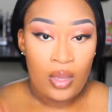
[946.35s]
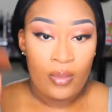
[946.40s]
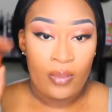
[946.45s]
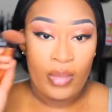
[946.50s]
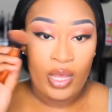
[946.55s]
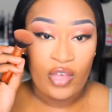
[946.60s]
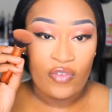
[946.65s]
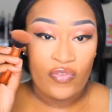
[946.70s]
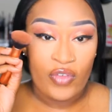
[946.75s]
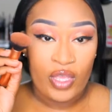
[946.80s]

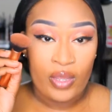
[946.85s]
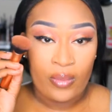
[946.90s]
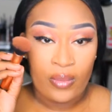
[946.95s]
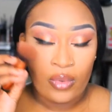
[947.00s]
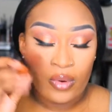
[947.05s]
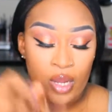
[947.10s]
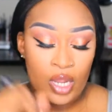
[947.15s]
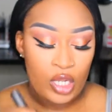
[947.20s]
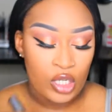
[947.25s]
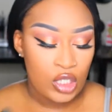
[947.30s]
buffing
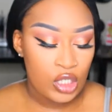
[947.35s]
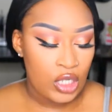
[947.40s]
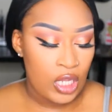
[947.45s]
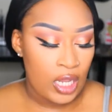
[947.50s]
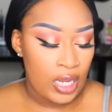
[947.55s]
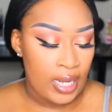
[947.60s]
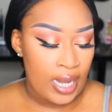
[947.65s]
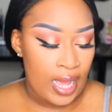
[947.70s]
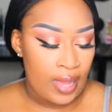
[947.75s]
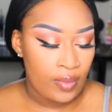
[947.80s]
brush,
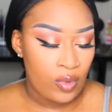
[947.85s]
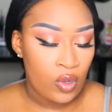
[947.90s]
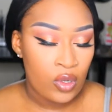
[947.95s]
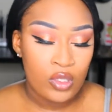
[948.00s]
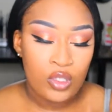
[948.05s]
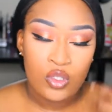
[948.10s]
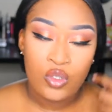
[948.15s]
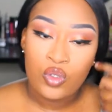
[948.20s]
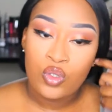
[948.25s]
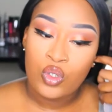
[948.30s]
and I'm
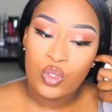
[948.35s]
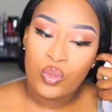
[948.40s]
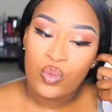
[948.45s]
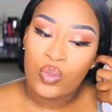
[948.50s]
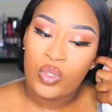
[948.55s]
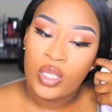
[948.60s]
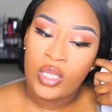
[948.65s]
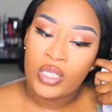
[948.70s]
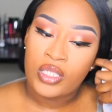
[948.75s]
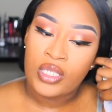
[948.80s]
going to do
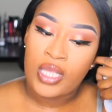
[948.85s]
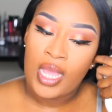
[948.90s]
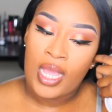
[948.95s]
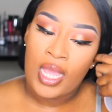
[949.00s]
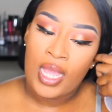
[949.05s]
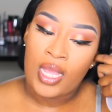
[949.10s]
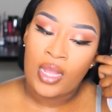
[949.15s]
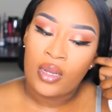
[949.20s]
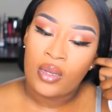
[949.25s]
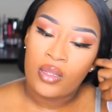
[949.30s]
this
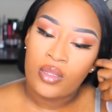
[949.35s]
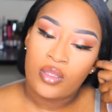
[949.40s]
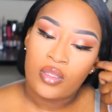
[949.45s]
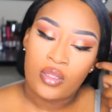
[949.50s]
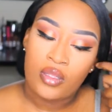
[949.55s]
and